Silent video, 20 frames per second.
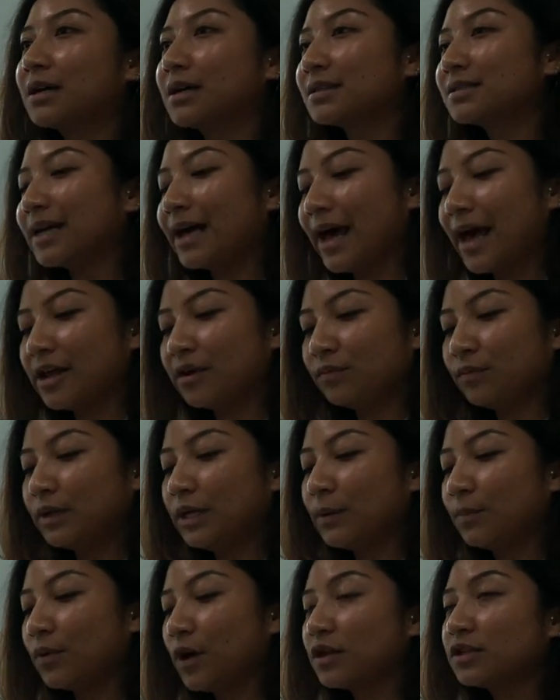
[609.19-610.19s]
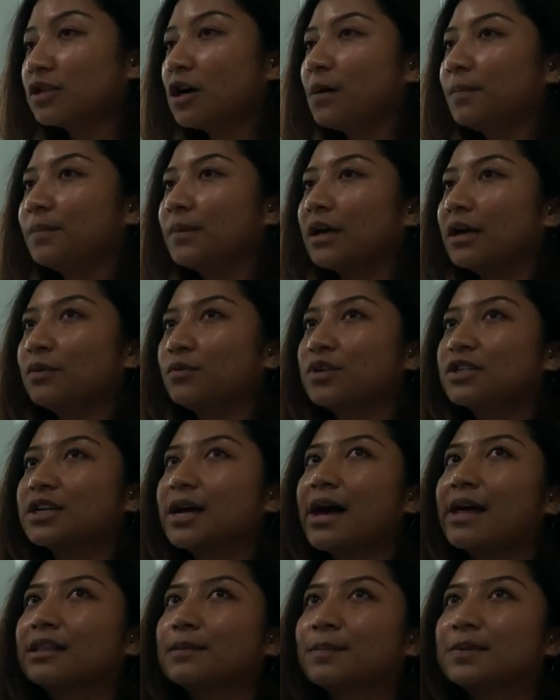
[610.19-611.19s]
because I had a really broad topic which
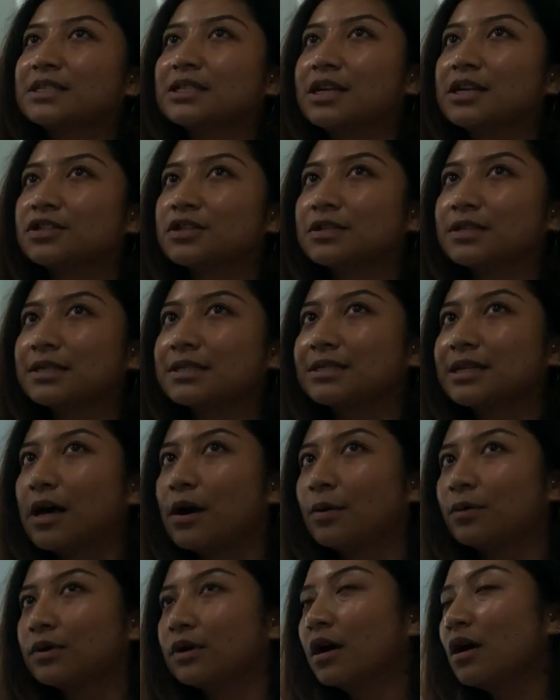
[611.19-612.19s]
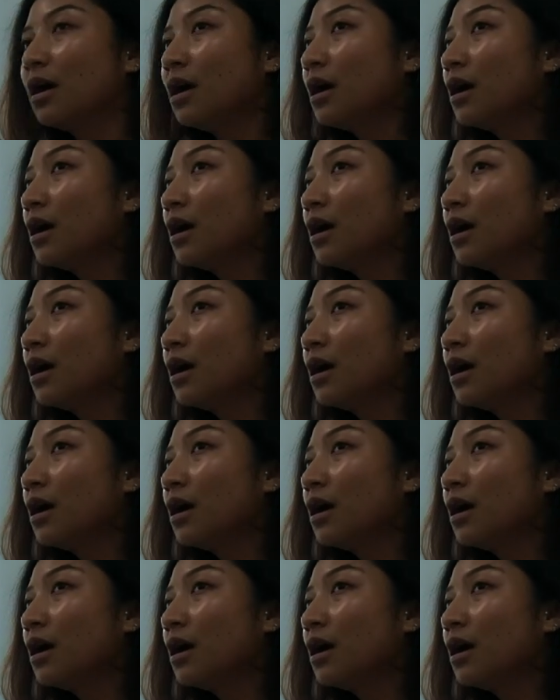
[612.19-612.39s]
had the potential to sound